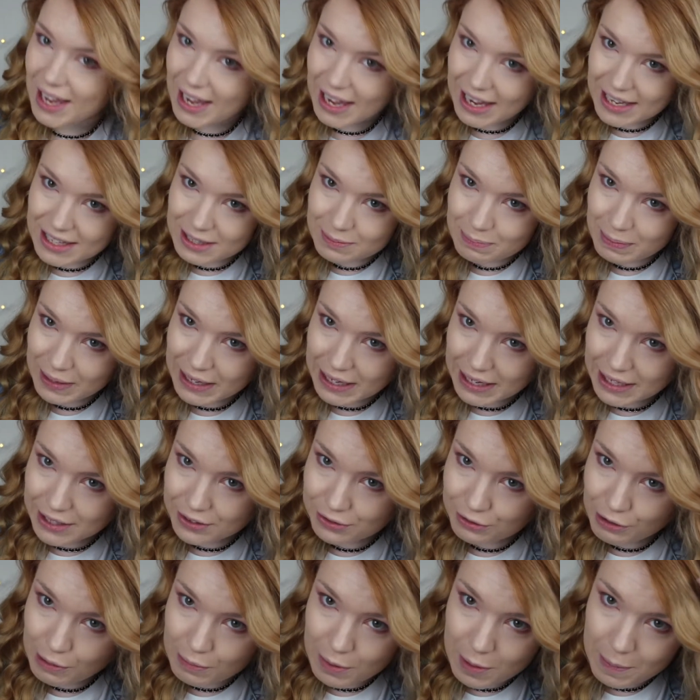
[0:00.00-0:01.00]
it's
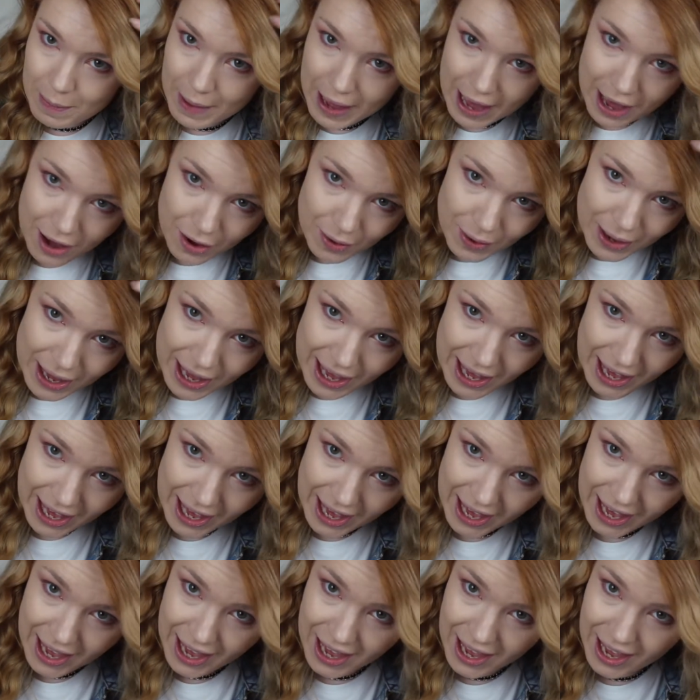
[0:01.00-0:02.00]
bleached from about
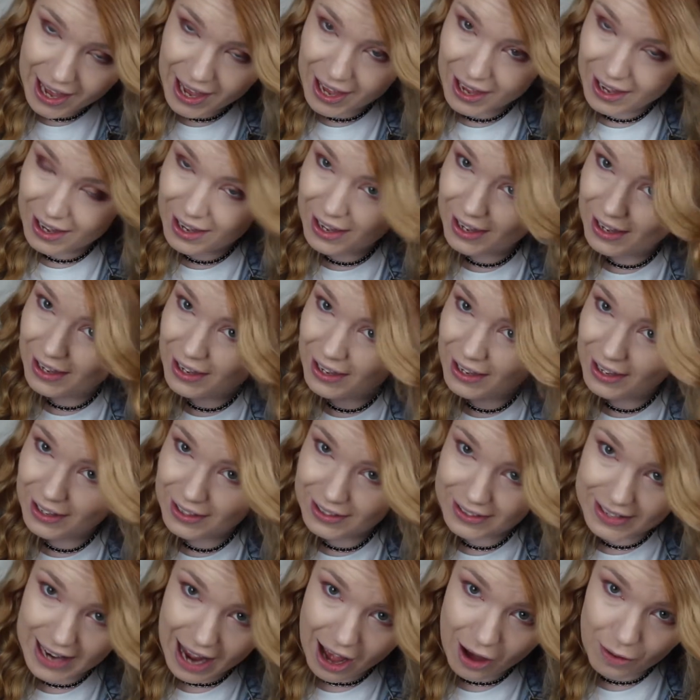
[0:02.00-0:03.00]
here
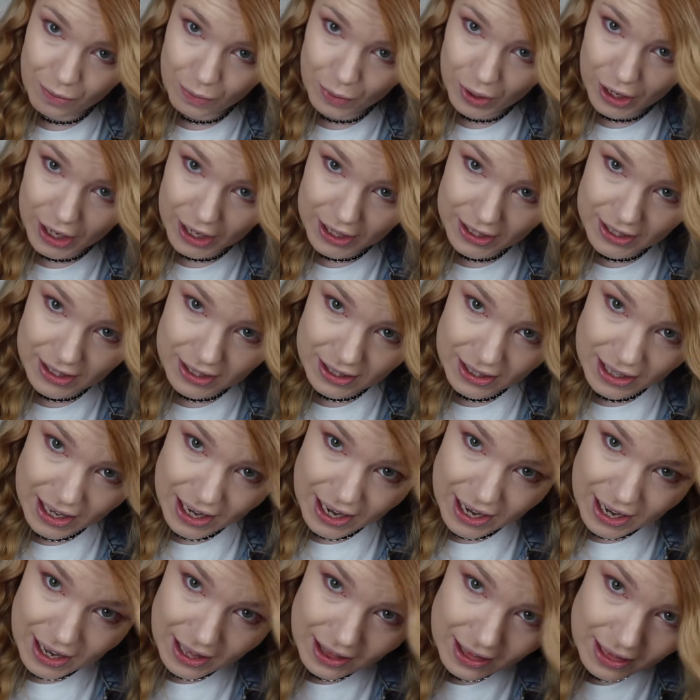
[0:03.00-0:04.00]
downwards.
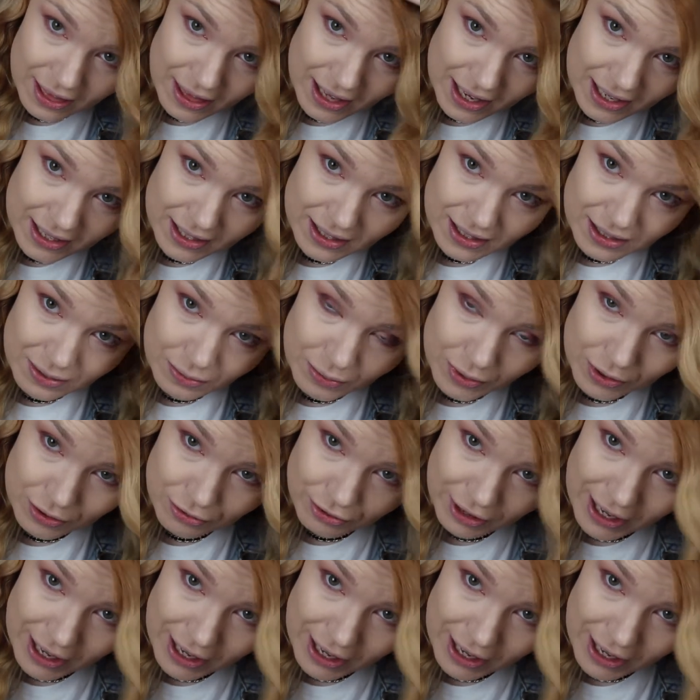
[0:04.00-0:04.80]
This was